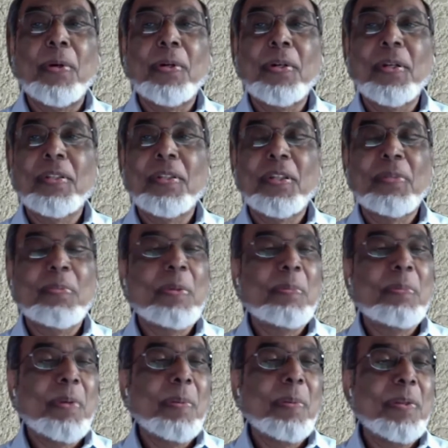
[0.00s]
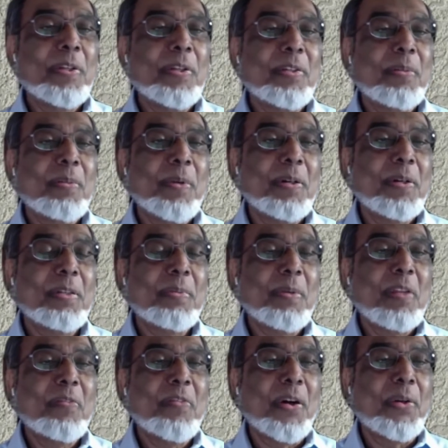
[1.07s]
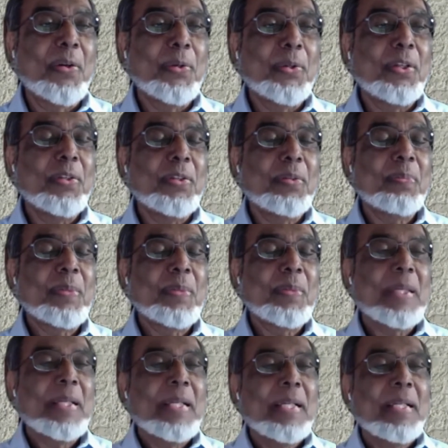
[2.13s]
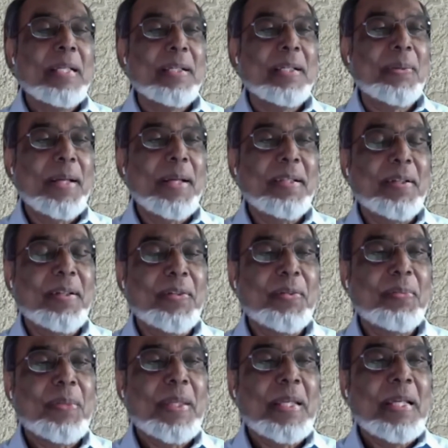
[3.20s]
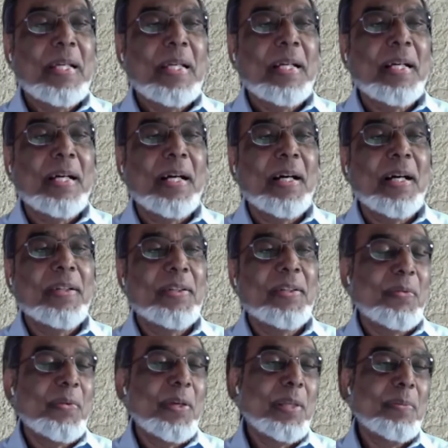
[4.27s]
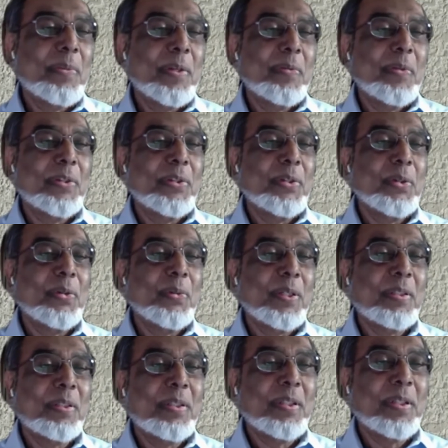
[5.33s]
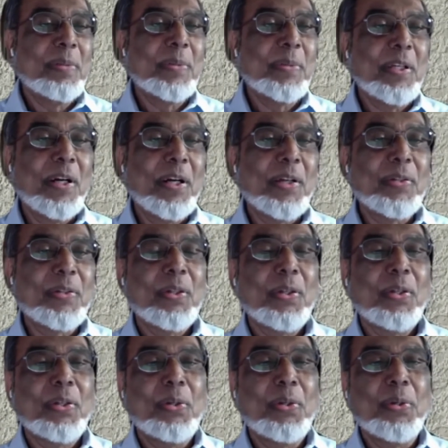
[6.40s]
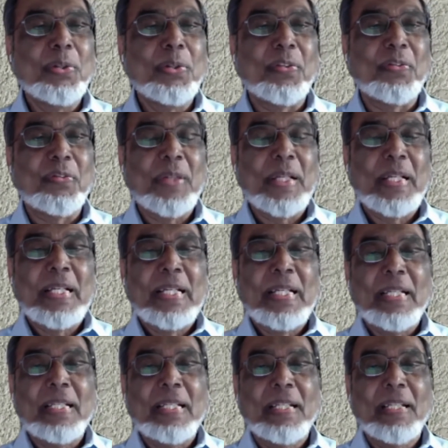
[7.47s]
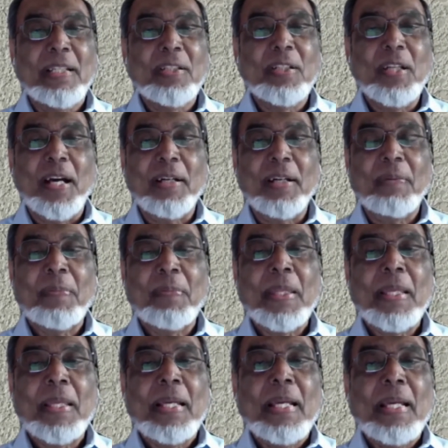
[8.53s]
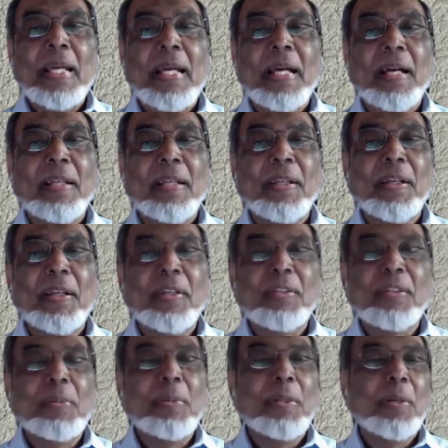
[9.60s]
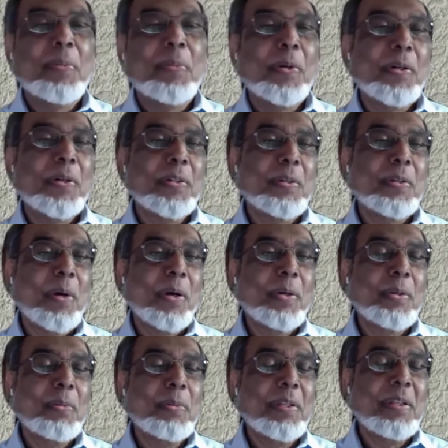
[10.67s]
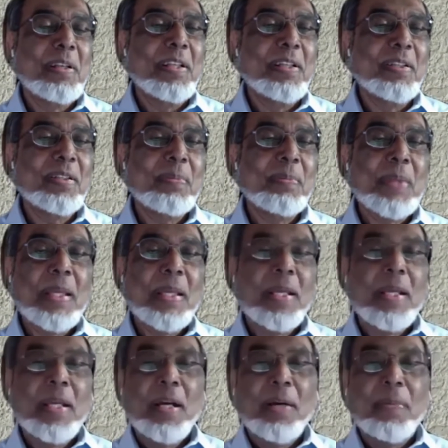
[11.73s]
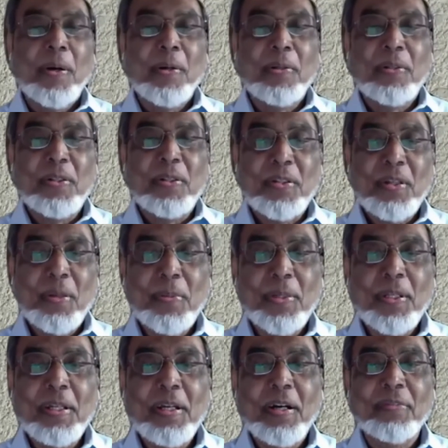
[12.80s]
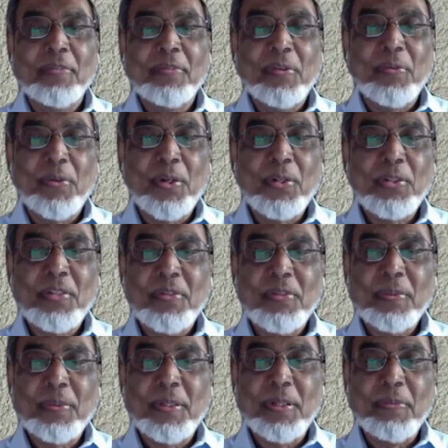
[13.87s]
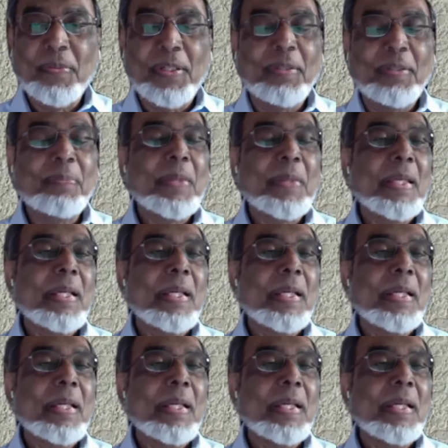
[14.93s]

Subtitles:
book has just been published about Ismail Faruqi's writings and is available with you with Imtiaz Yusuf in ISTAC. And a similar book is about to be released about the summary of the works of Abdulhamid